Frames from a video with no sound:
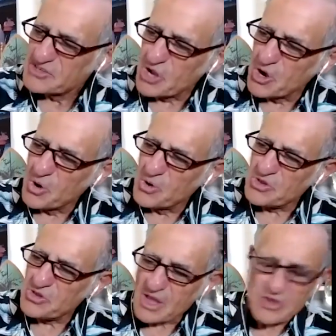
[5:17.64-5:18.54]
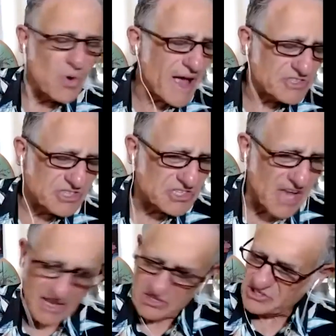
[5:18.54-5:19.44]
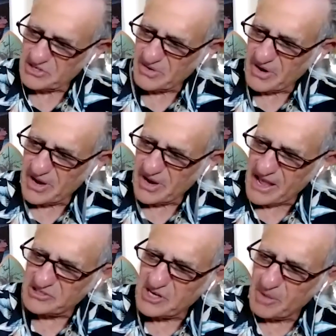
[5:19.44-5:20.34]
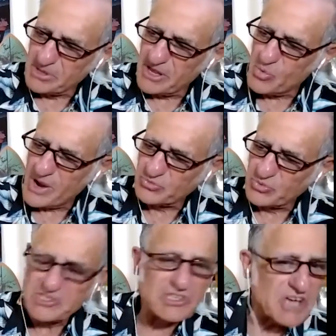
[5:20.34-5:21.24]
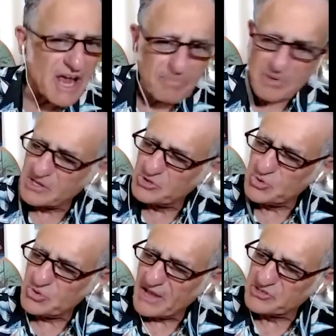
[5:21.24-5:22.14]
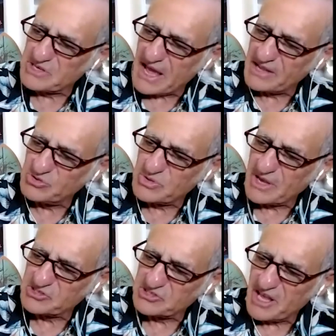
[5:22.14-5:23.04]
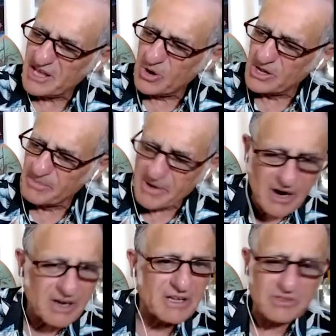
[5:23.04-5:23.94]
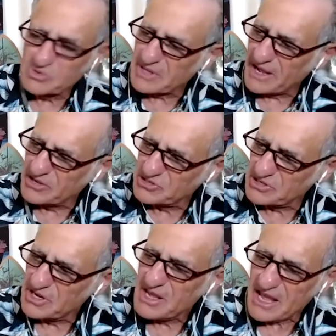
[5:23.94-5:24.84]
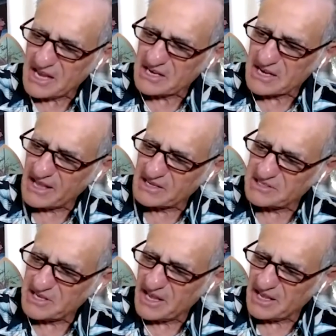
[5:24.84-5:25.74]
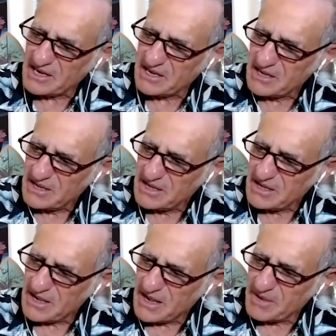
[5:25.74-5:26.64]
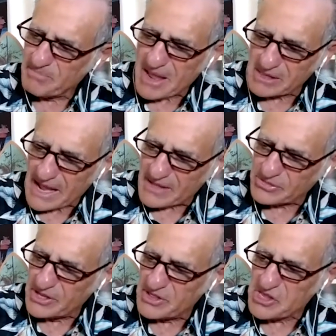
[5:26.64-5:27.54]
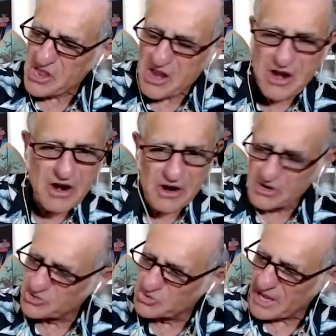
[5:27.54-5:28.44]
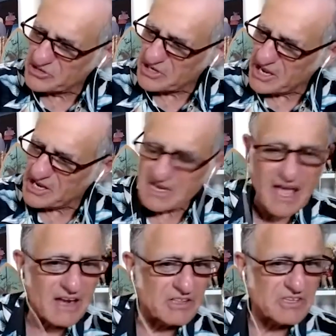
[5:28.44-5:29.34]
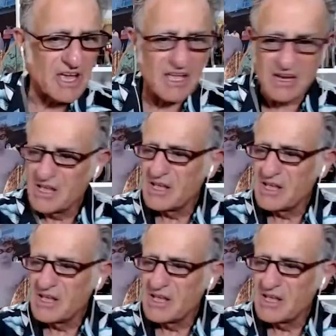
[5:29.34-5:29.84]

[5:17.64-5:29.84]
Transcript: so you had success, right? NCAA West Region champion 2009, 2010, All American 2008, 9, and 10, uh, Male Athlete of the Year 2008, 9, and 10.